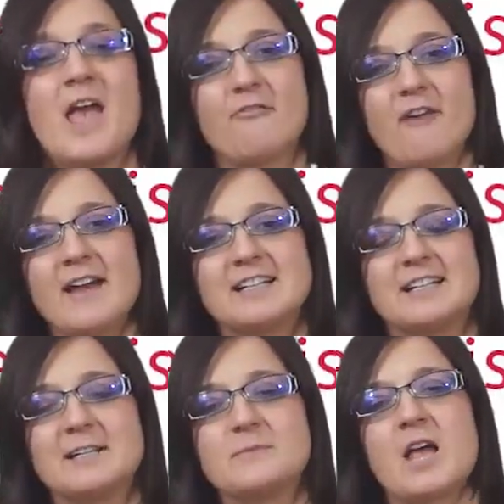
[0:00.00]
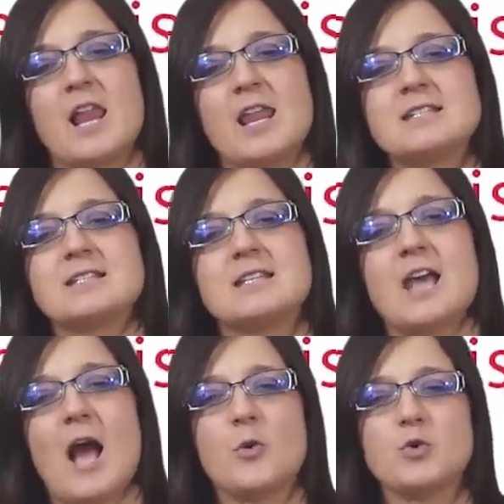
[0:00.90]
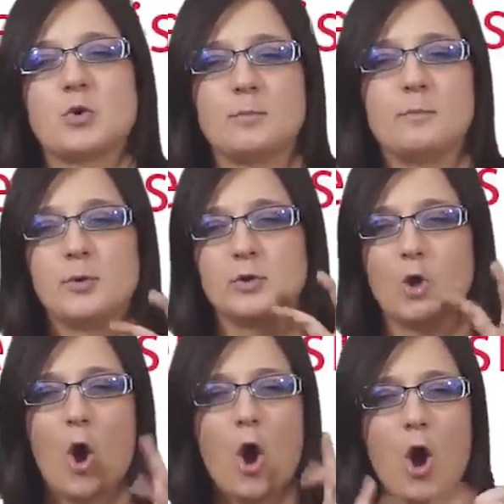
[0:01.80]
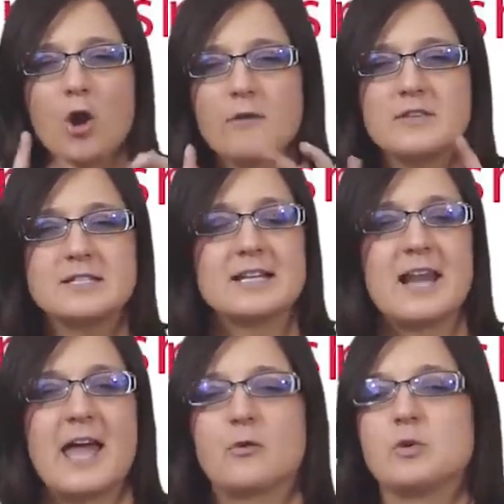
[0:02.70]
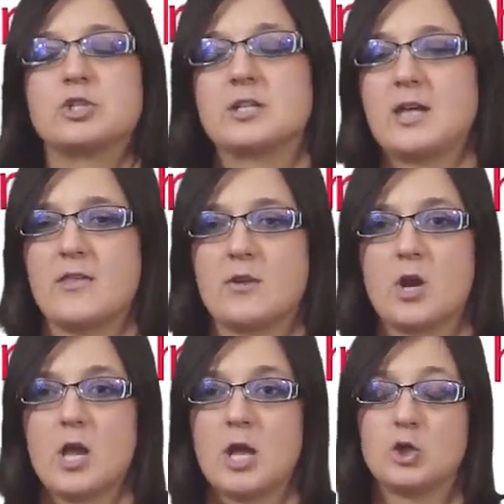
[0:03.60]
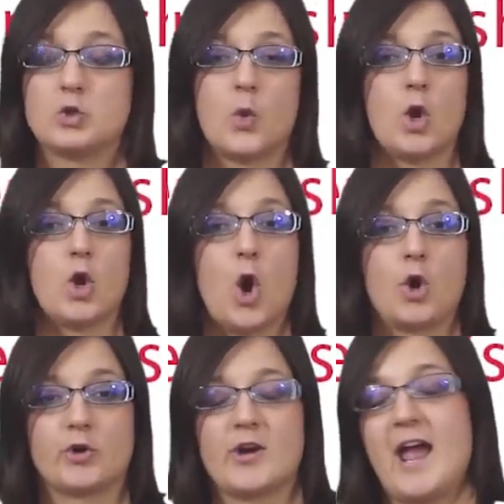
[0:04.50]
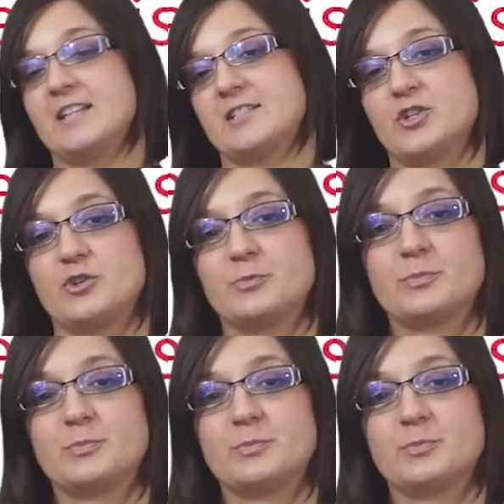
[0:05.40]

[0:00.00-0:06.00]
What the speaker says: Finally, let's see how you can put all of this language together into a longer answer.